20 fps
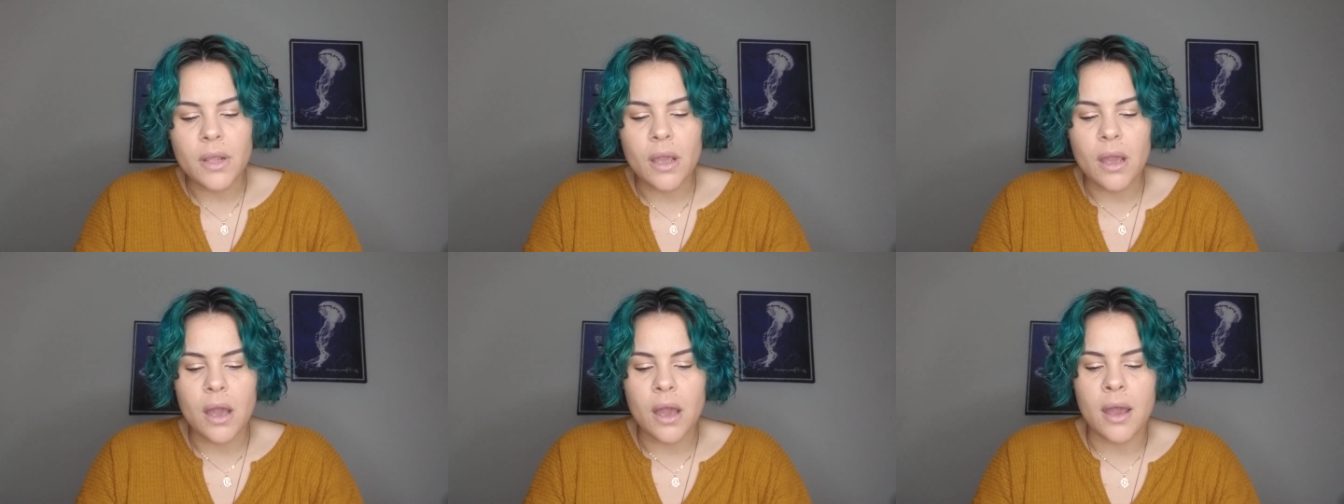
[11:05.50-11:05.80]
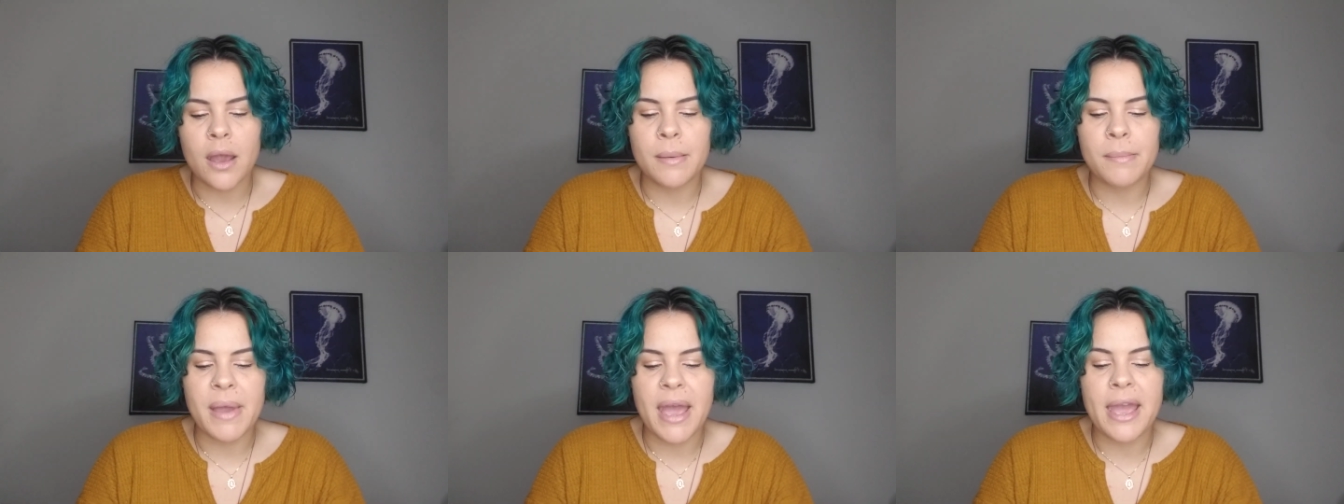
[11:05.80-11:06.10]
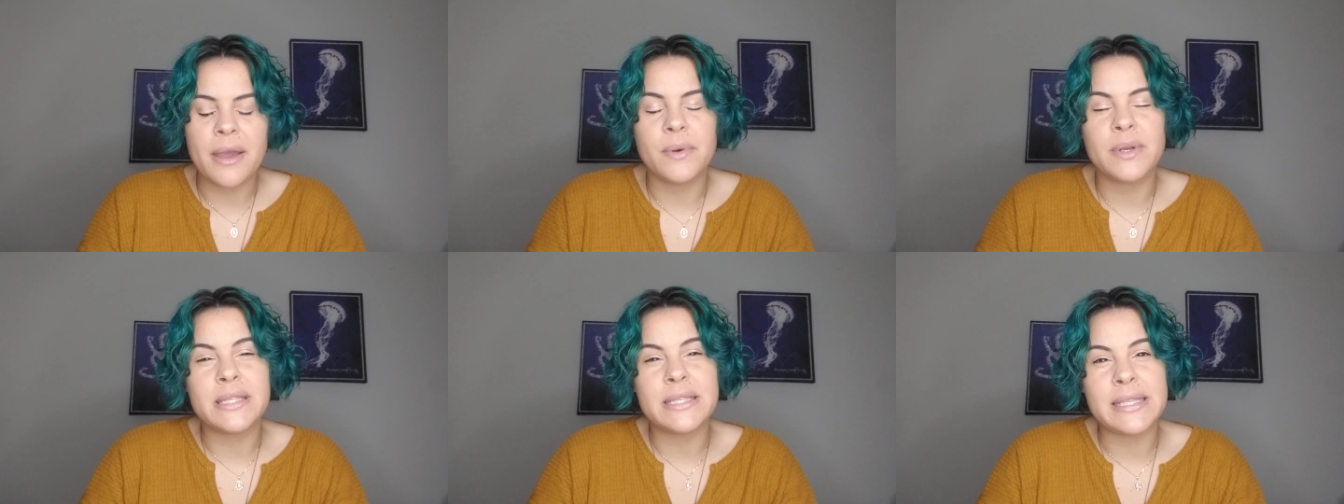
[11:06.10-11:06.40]
I
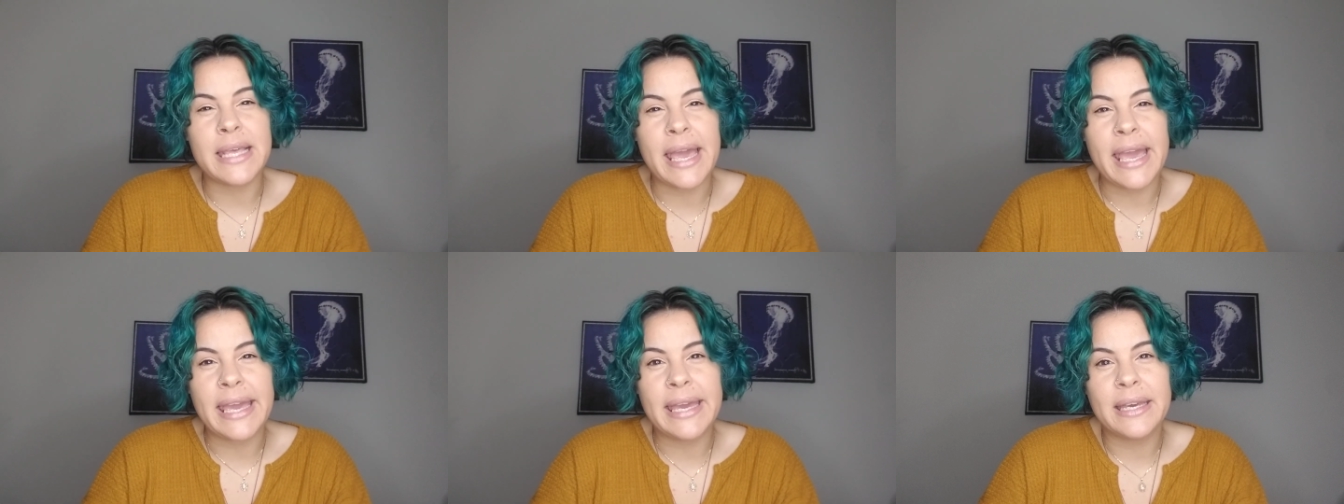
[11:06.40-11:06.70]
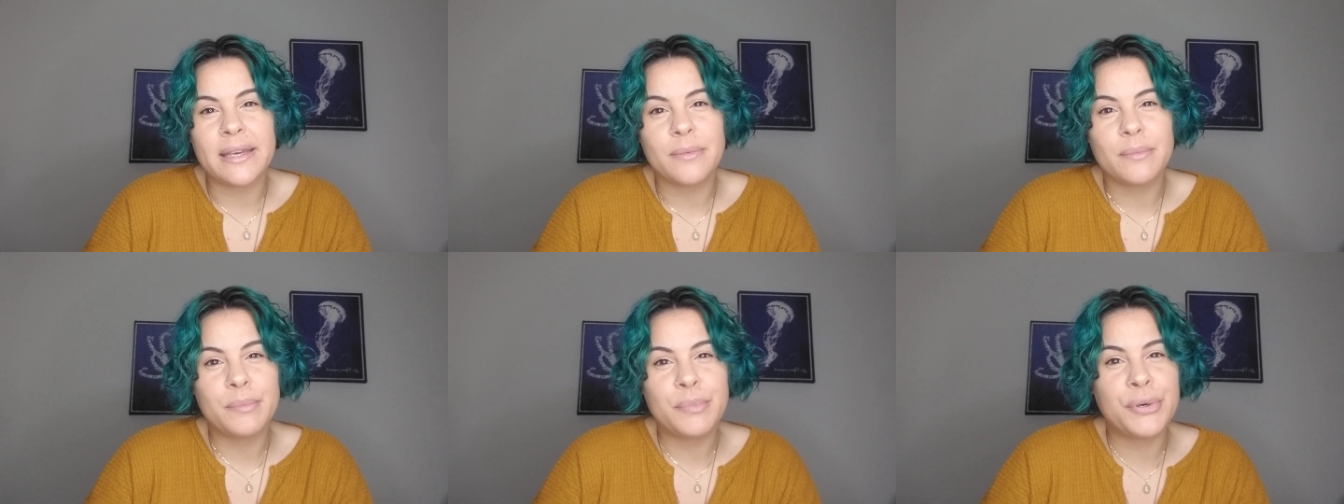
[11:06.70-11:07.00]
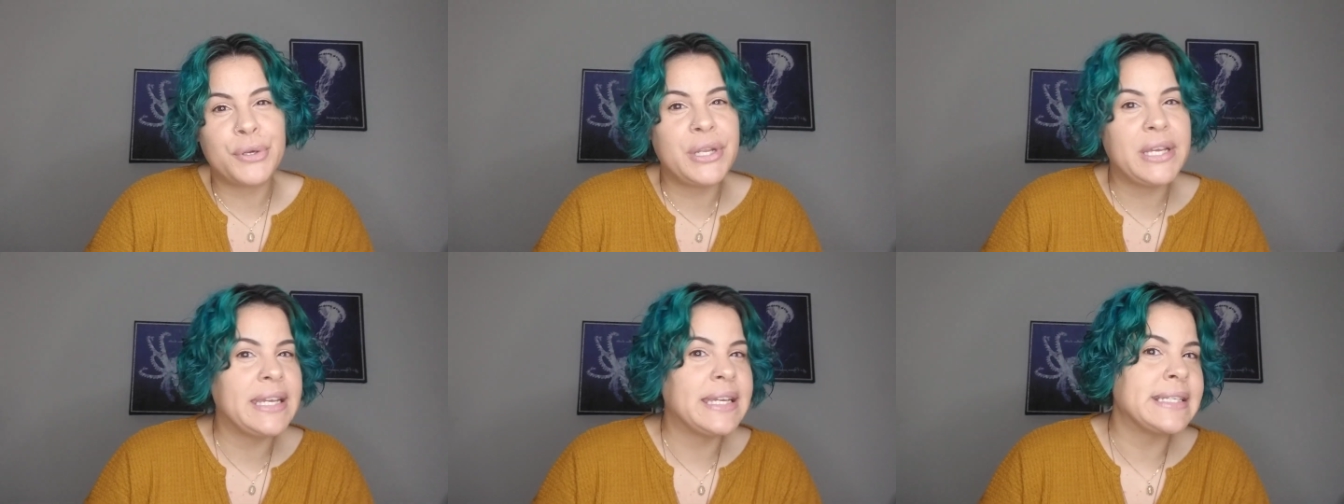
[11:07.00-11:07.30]
would say putting